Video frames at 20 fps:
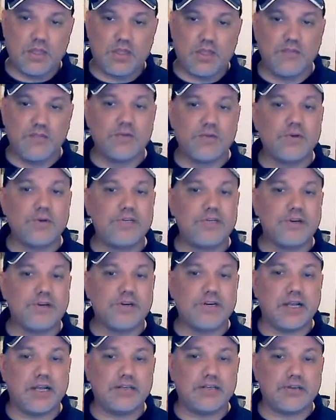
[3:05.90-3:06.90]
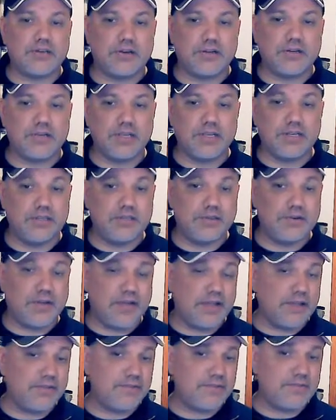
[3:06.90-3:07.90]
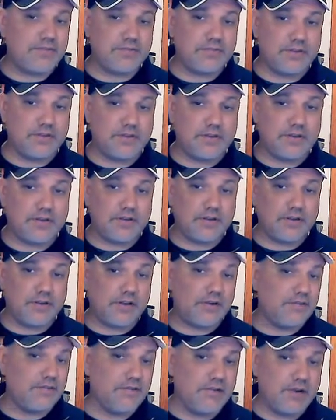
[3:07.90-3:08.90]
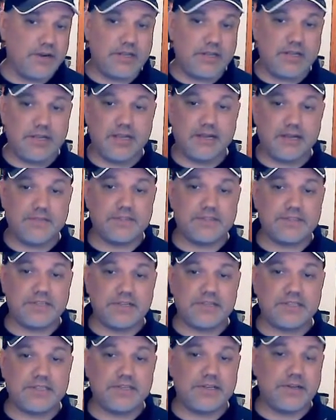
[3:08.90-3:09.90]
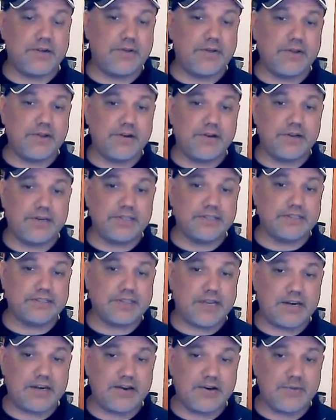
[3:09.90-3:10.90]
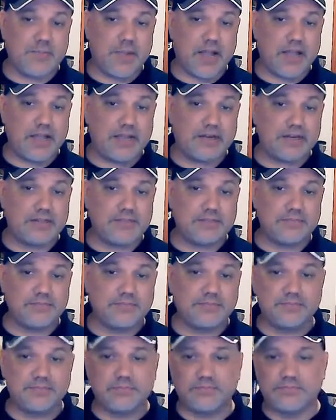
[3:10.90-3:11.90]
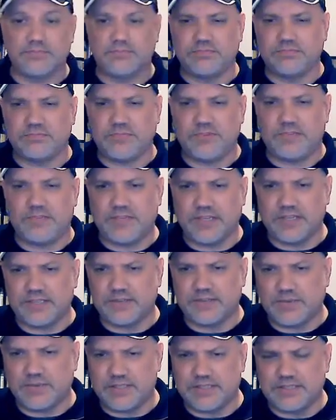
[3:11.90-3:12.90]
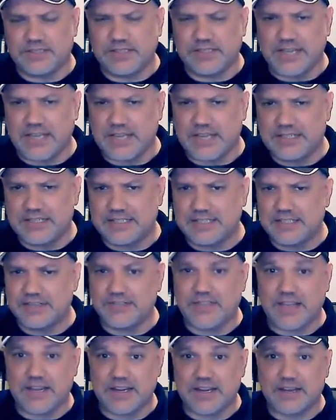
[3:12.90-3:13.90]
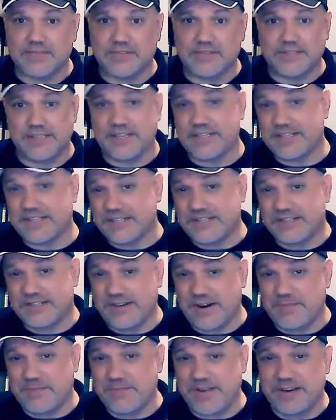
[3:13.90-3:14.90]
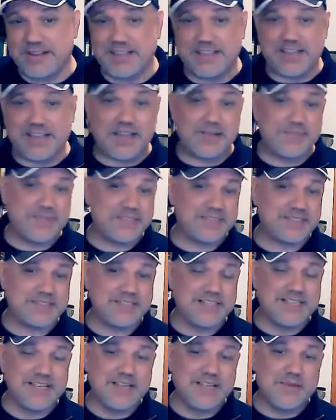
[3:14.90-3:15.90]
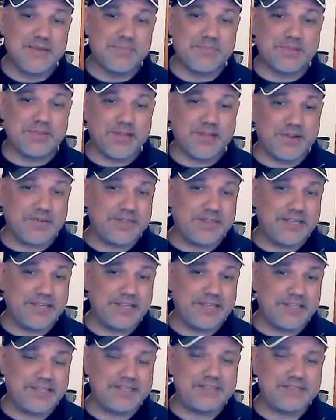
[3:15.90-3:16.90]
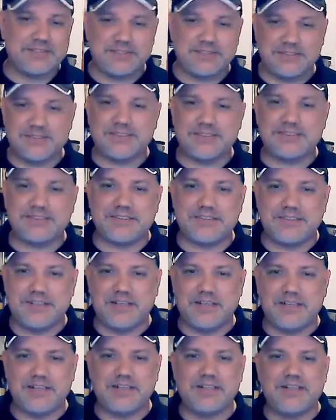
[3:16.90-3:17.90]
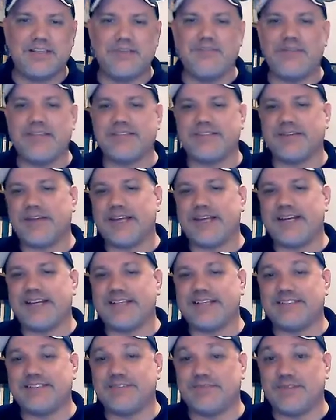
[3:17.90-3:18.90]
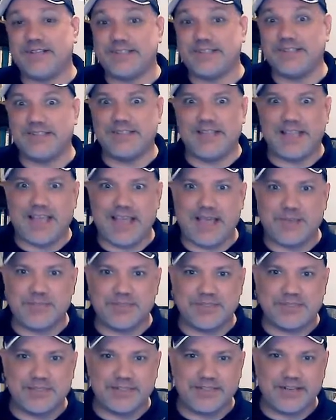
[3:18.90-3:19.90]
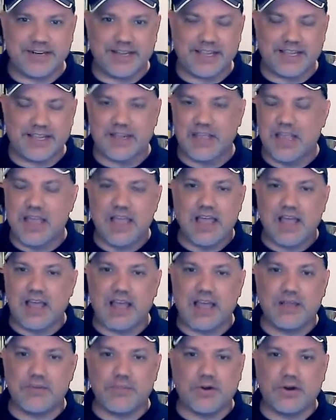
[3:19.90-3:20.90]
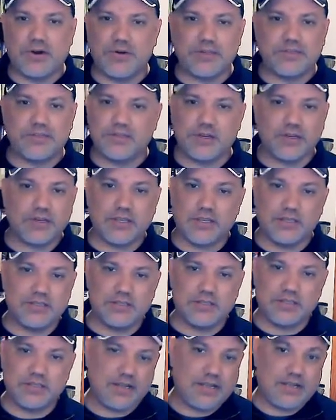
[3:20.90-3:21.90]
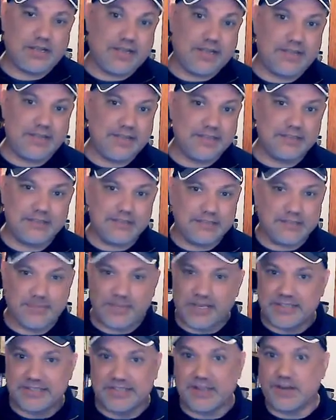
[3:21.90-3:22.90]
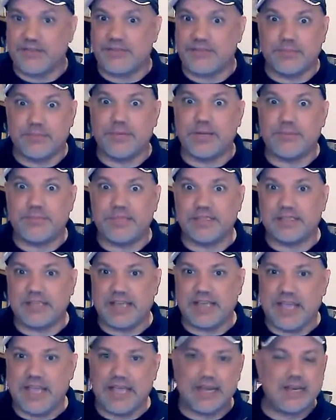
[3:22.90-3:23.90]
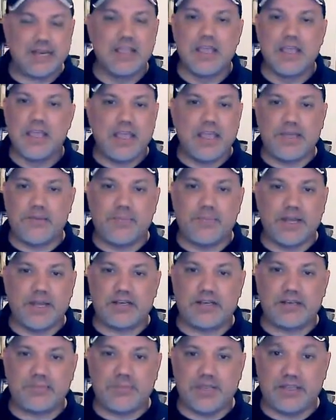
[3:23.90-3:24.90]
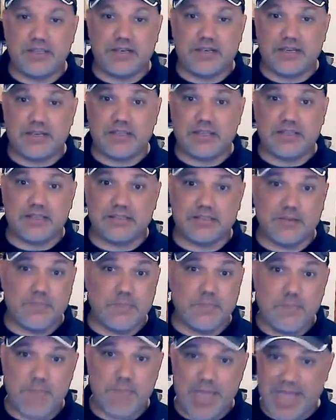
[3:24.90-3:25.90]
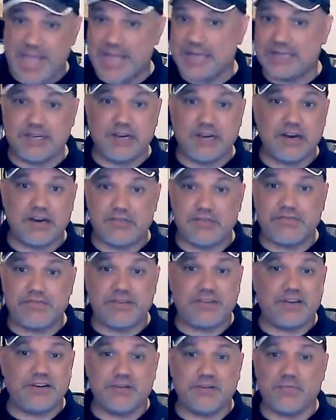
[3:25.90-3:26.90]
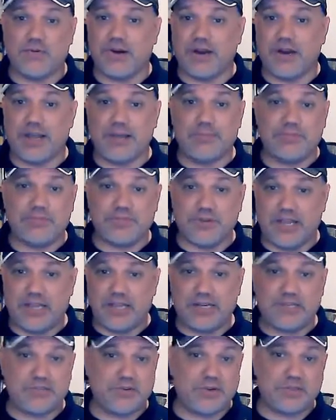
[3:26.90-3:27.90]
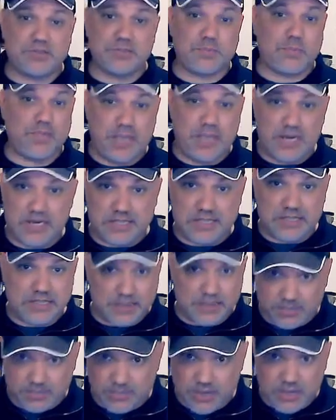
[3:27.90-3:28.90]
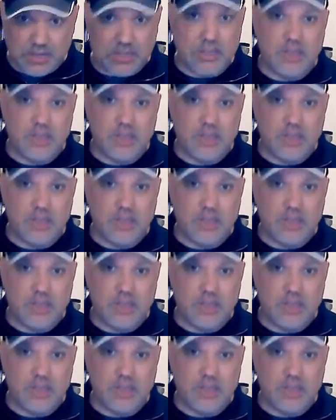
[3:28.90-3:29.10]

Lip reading: Even when you are not talking, do you have a running conversation going on inside your mind? If yes, what is the content of that conversation? Just drop down in the comments below and just give me some ideas of what happens in your head. I am always talking. I guess it's to myself. It might be to God. It might be to this imaginary figure where I'm trying to explain to them